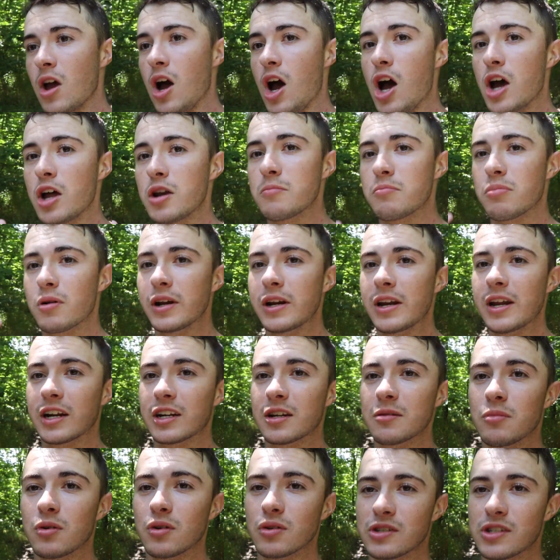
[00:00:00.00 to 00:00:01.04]

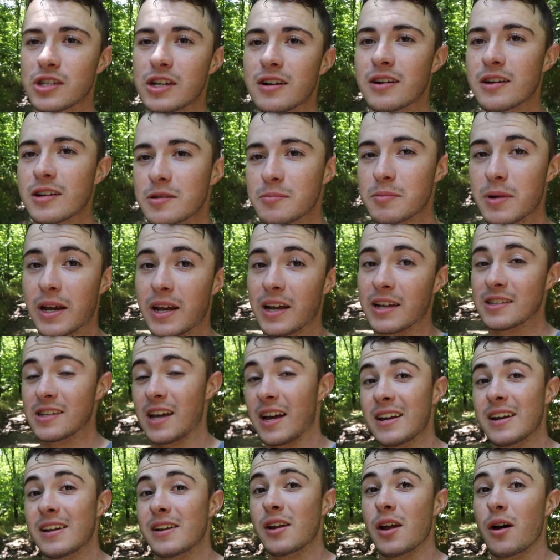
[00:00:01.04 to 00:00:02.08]
unpredictable series, because I
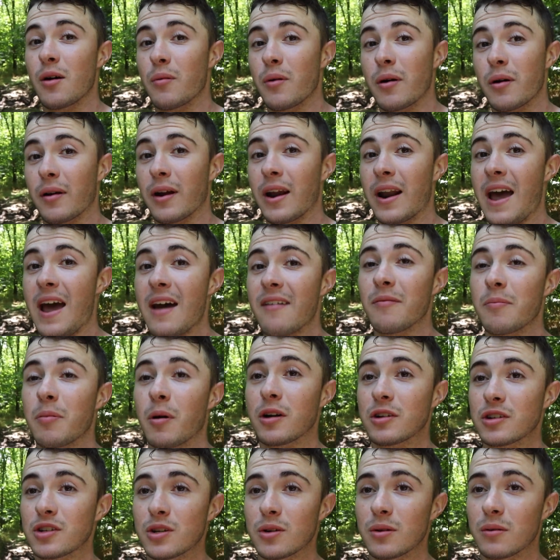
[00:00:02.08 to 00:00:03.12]
didn't know we were going to have a
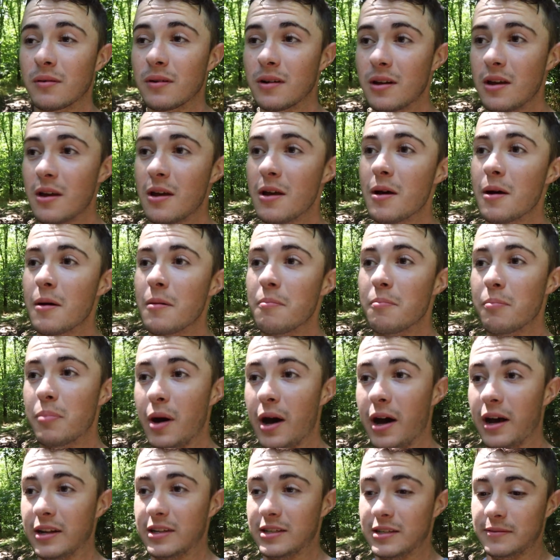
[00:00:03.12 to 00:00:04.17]
part 2.
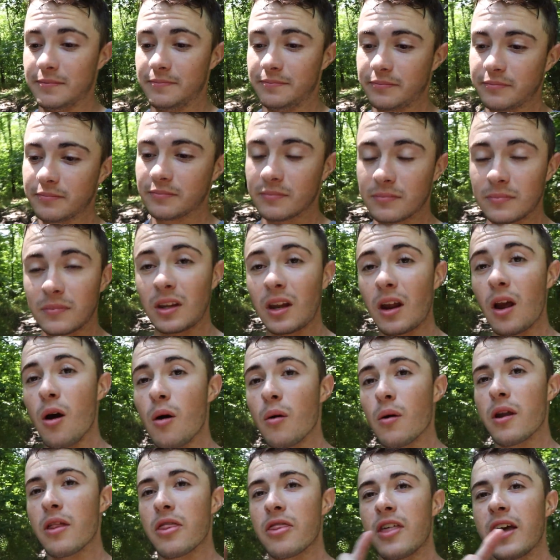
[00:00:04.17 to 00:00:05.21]
But I
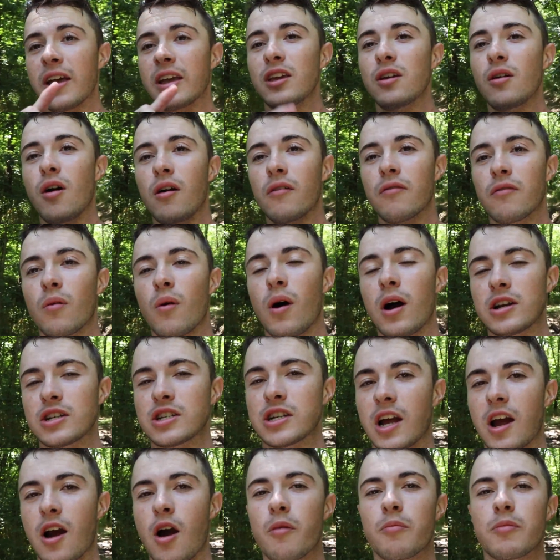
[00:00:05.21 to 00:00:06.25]
want to thank you all for
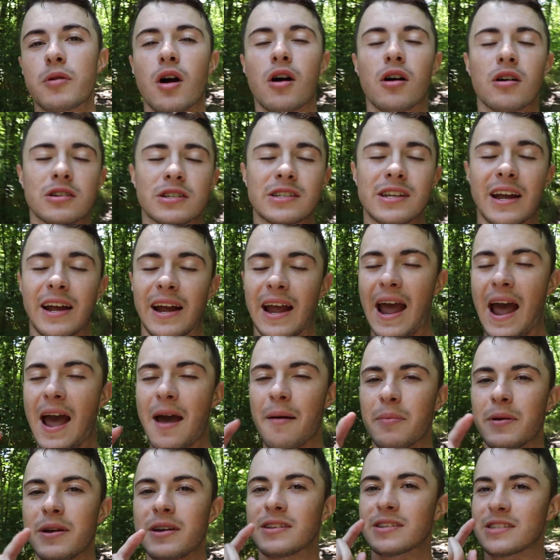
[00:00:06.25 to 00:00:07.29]
watching. I hope you all are staying
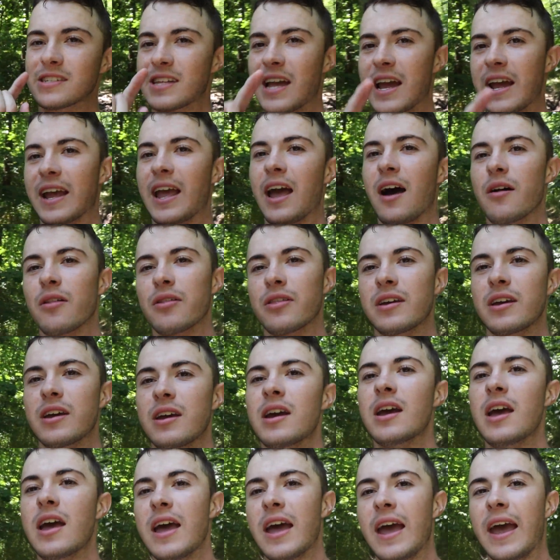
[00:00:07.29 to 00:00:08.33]
happy and staying healthy.
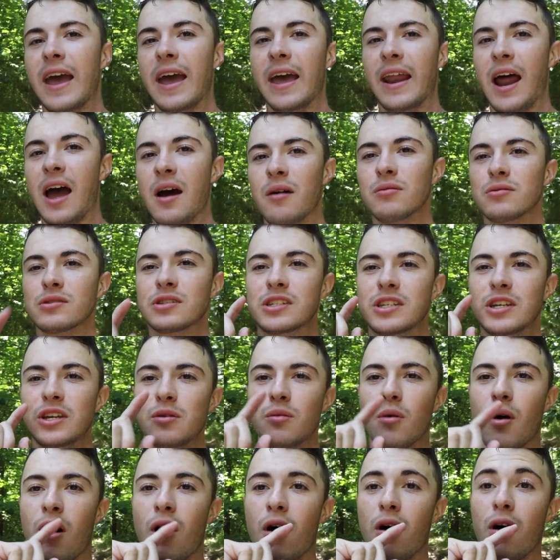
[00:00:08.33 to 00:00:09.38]
And I will see
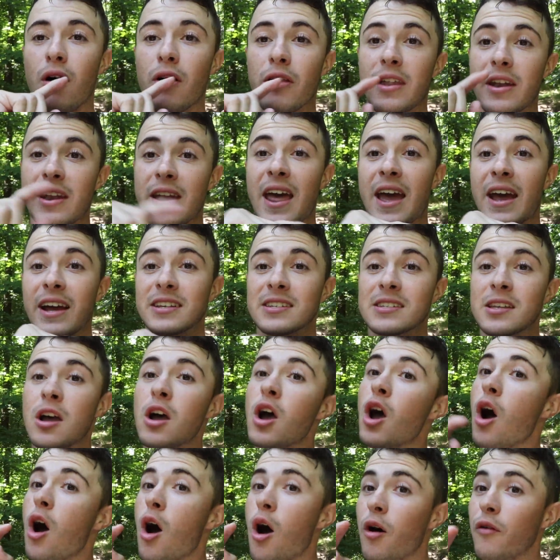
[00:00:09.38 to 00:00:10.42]
you all on the next,
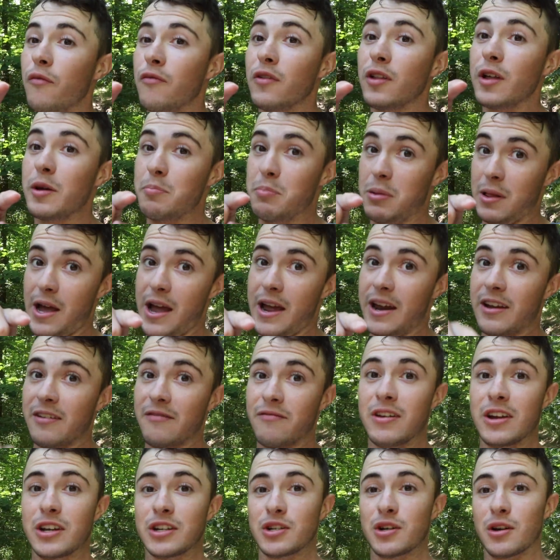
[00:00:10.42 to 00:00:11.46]
hopefully planned
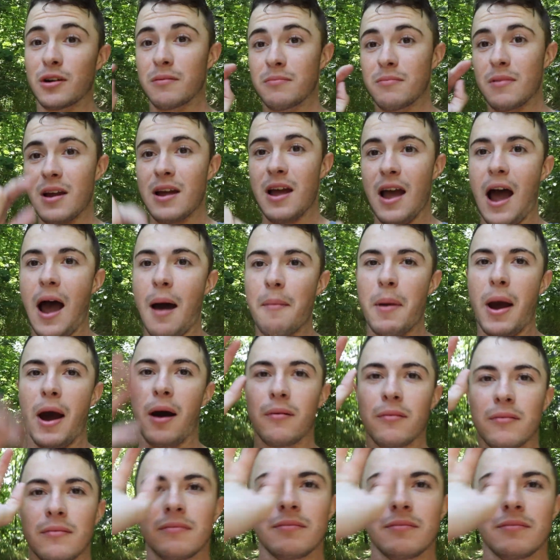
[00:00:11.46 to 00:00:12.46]
adventure. I'm out.